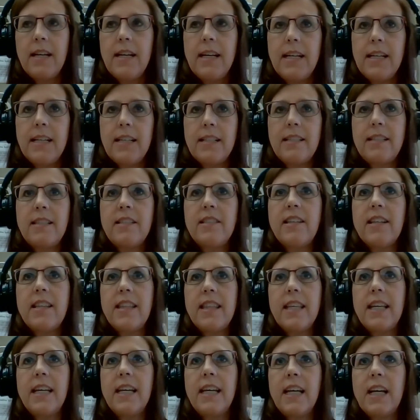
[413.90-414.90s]
is to
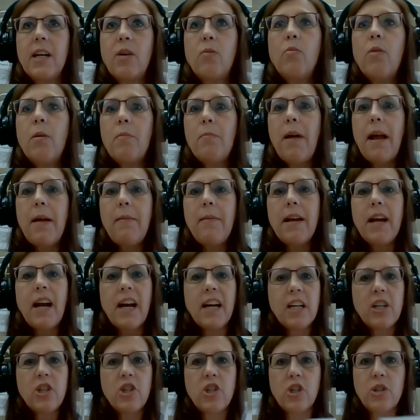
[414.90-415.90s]
think, well, maybe I
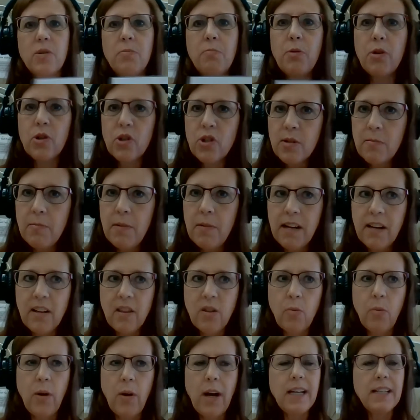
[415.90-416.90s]
can just push them out of
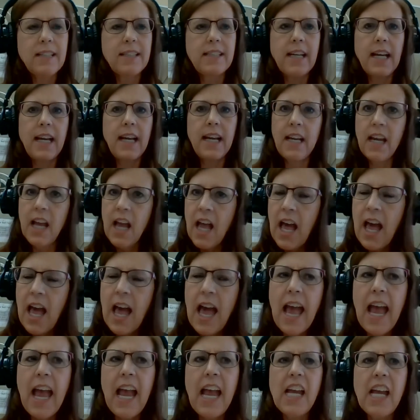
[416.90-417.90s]
the way and say,
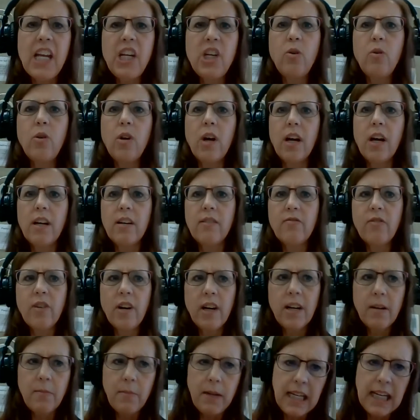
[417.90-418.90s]
hey, you cut in
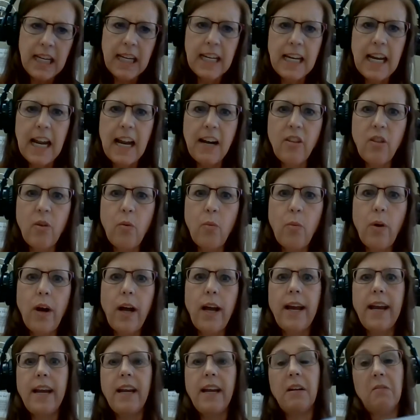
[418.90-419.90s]
front of me, get out of the
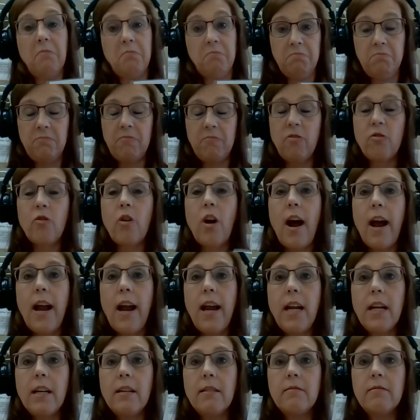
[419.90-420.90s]
way,
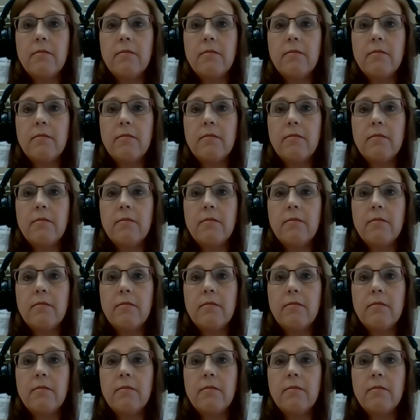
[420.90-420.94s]
right?